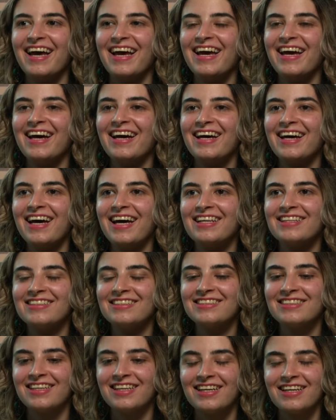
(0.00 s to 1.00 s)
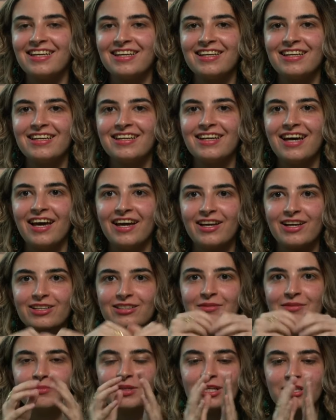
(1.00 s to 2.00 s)
and uh, I
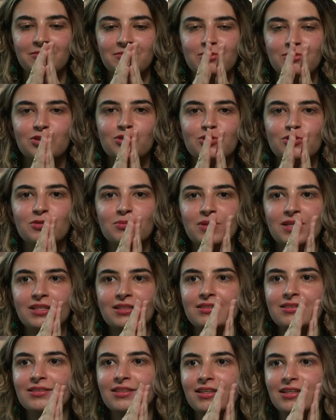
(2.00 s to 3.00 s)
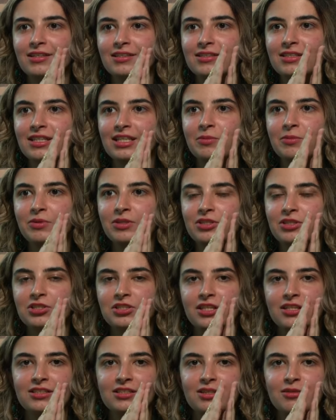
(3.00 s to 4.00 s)
got my Mizumet celebration
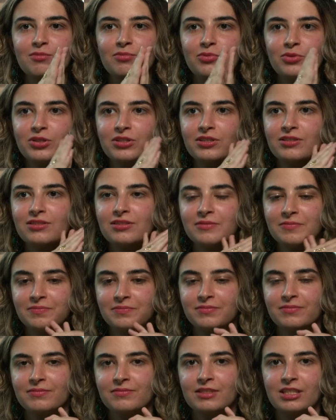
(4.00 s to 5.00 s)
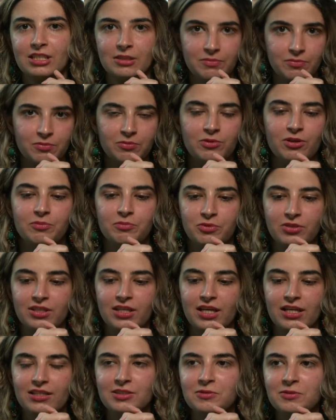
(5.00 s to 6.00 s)
at some point keep up with
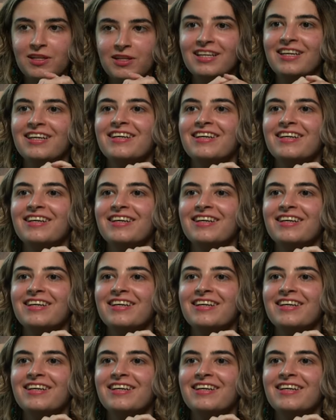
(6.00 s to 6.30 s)
that as well